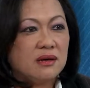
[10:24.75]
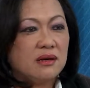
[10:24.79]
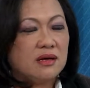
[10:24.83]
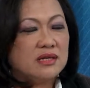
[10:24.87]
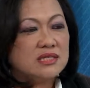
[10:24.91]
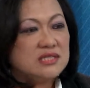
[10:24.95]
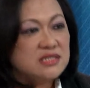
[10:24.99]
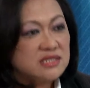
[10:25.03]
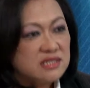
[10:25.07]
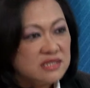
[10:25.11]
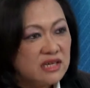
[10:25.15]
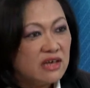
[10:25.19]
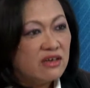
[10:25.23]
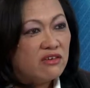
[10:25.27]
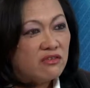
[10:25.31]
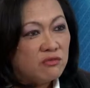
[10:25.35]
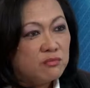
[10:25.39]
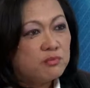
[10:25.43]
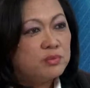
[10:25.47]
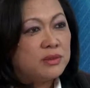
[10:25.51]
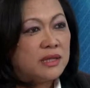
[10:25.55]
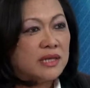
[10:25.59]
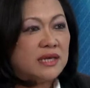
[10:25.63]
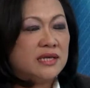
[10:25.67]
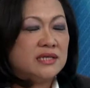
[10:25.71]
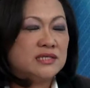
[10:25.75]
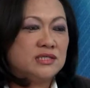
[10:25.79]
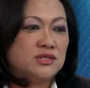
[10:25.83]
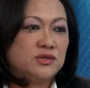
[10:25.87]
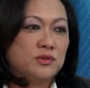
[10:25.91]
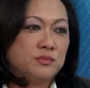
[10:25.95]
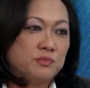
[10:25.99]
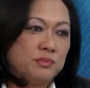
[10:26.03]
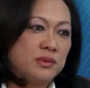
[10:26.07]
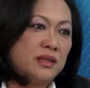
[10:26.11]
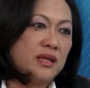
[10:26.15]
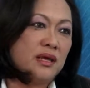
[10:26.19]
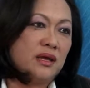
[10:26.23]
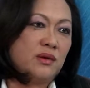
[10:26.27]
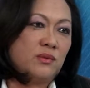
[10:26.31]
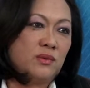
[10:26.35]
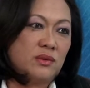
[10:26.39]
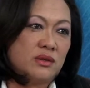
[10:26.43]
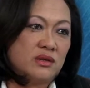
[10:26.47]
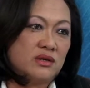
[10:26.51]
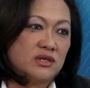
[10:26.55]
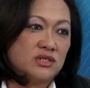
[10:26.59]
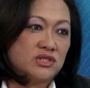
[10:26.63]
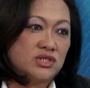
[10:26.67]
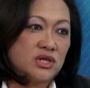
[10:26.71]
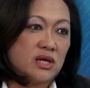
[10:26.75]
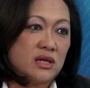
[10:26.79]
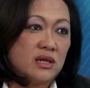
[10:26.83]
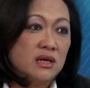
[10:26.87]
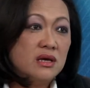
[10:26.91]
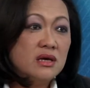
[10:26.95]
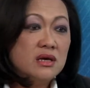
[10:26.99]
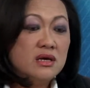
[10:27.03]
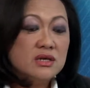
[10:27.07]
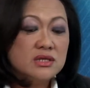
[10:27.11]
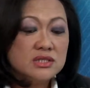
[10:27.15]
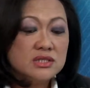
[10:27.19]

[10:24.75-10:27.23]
a safe place to play with her child.